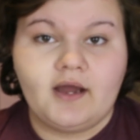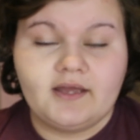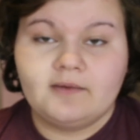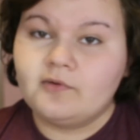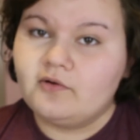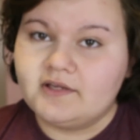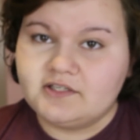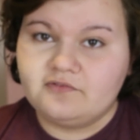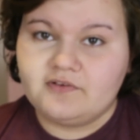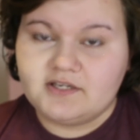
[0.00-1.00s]
I am going
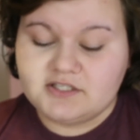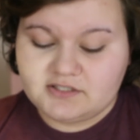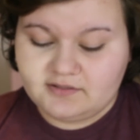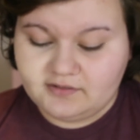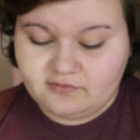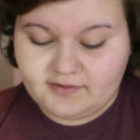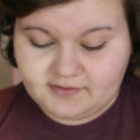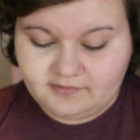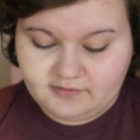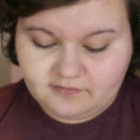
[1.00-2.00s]
to finish the rest
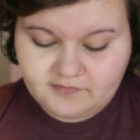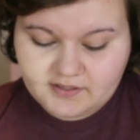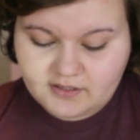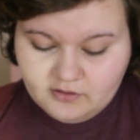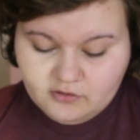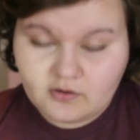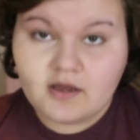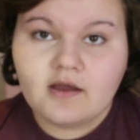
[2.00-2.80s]
of this video.